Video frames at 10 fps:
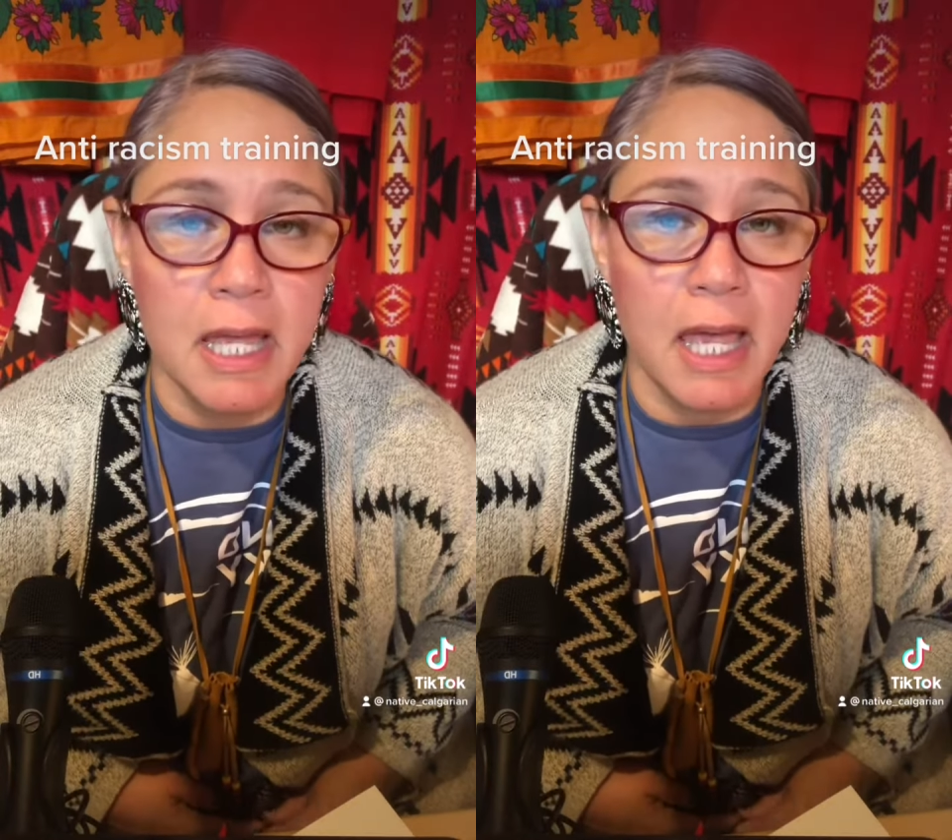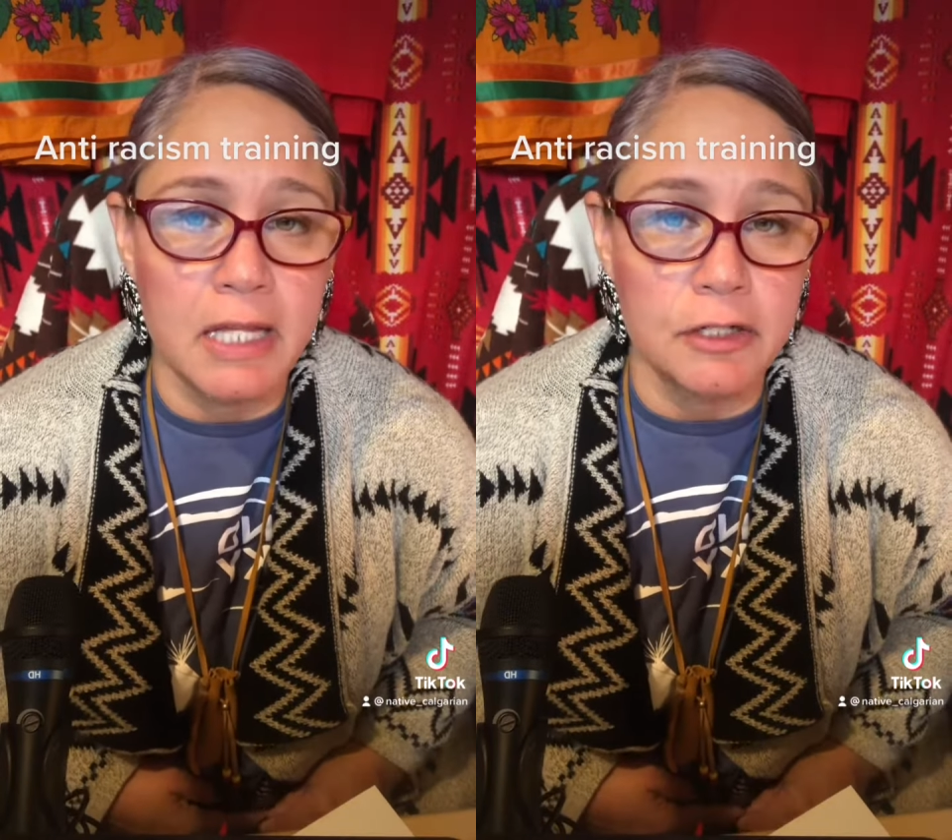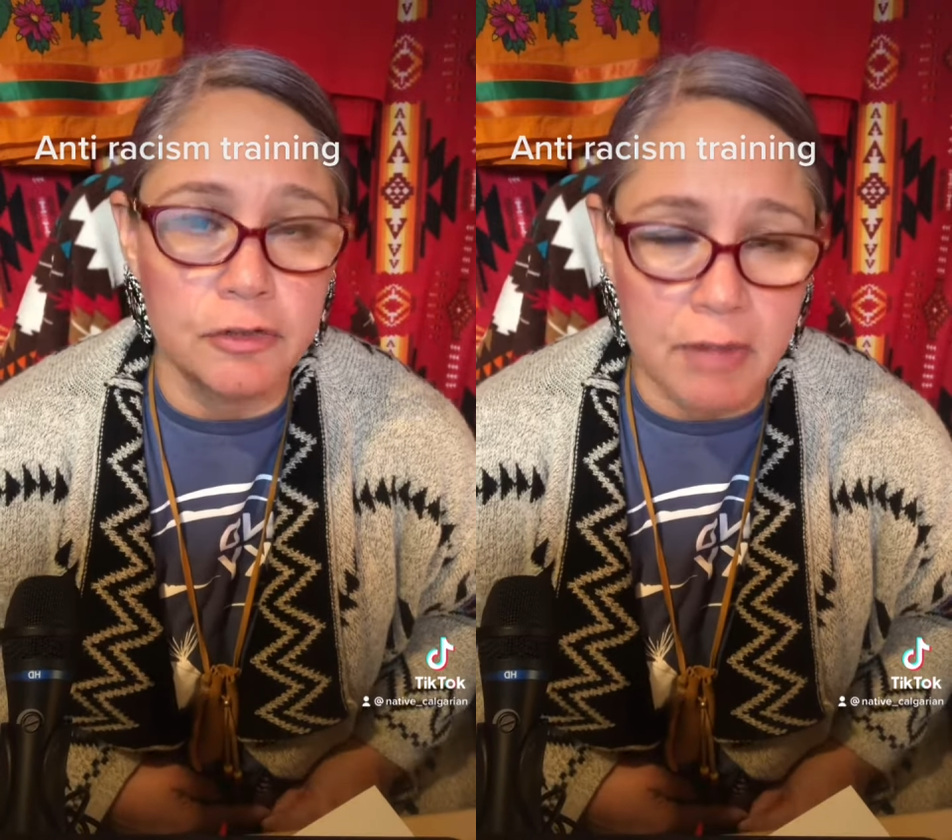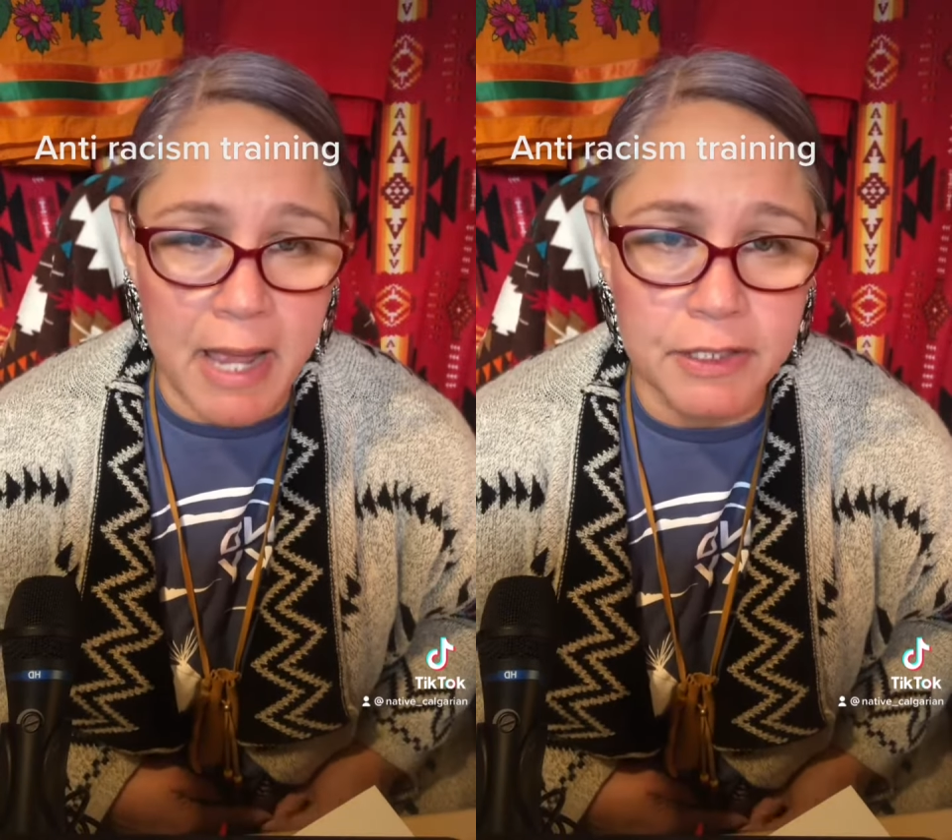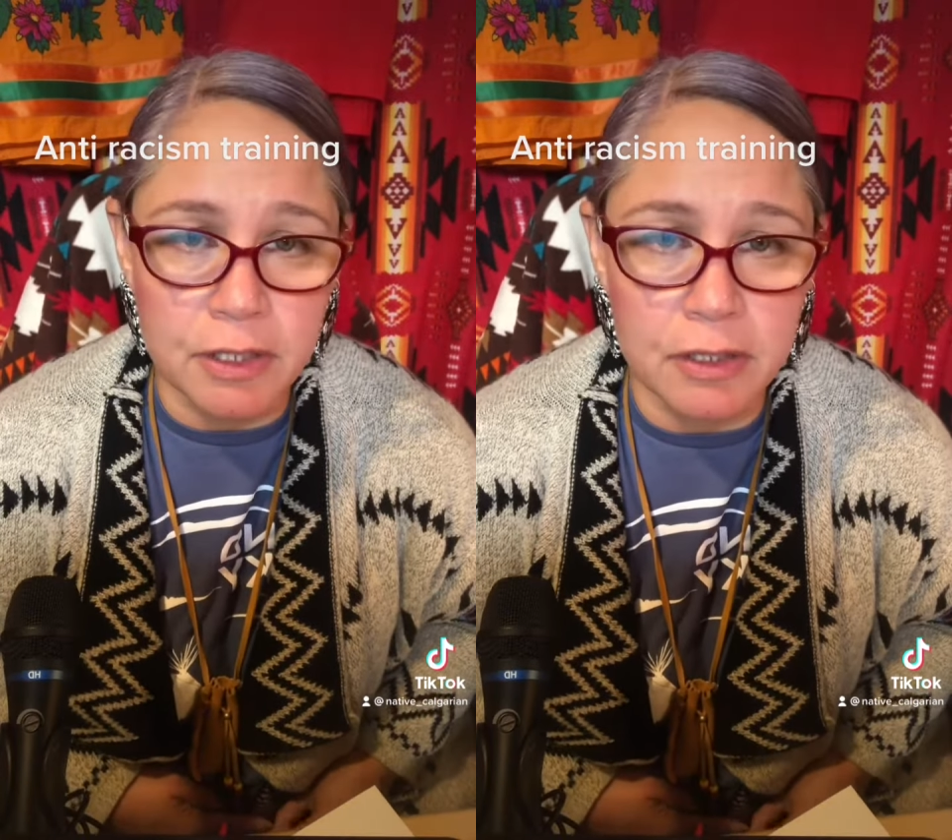and a
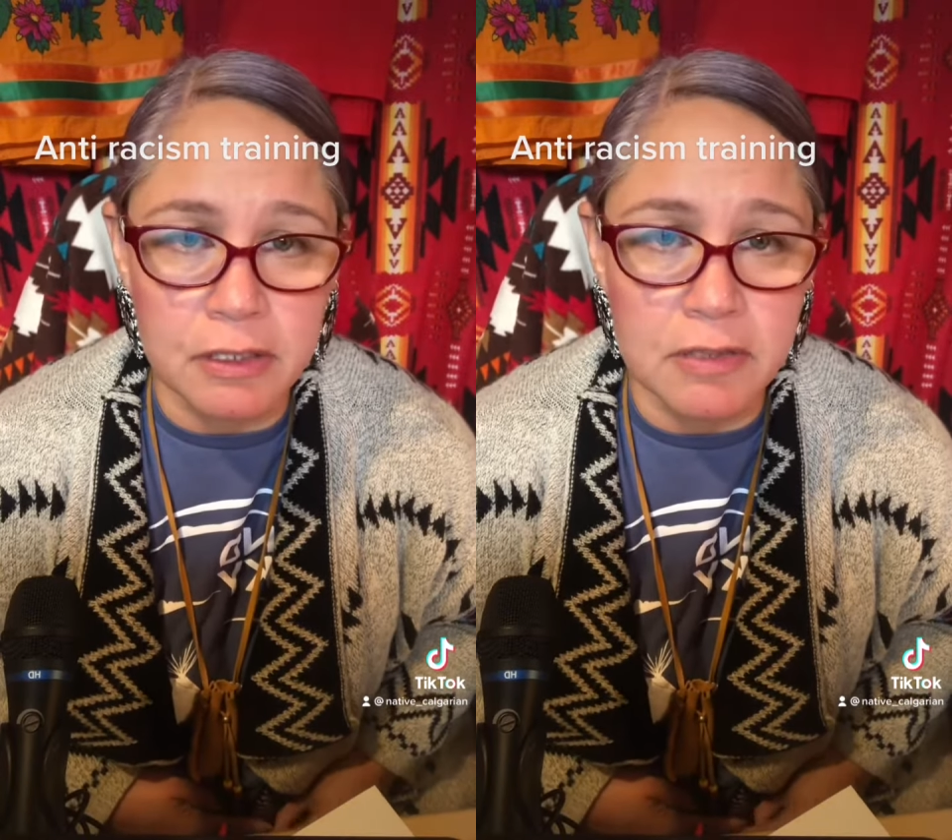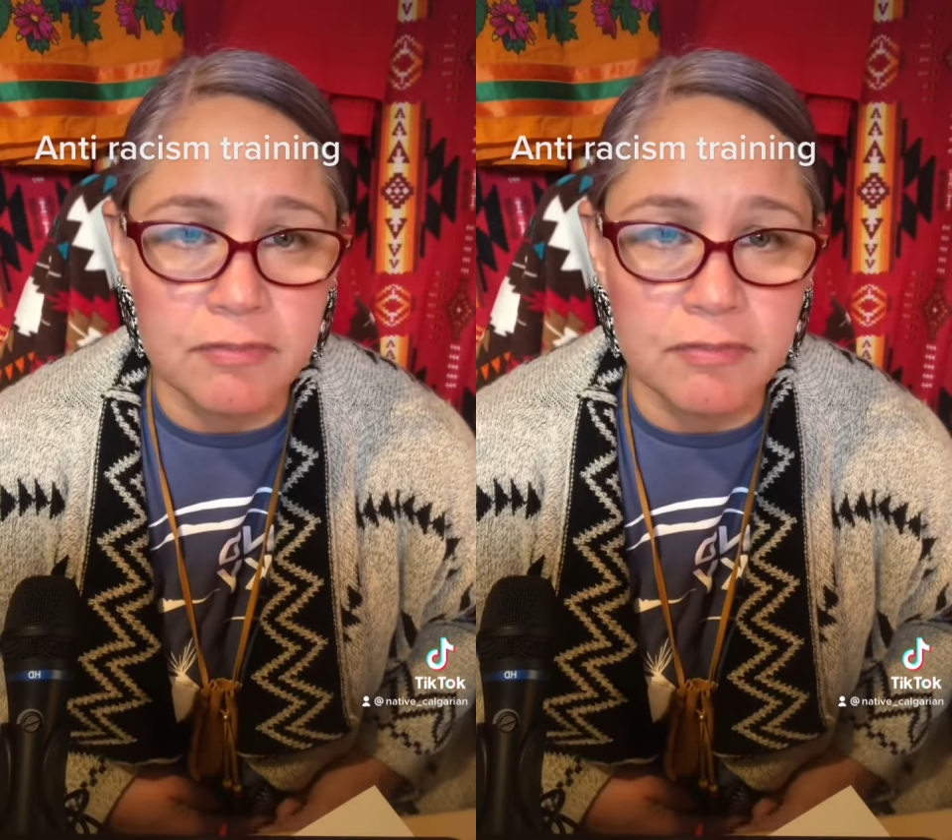granddaughter in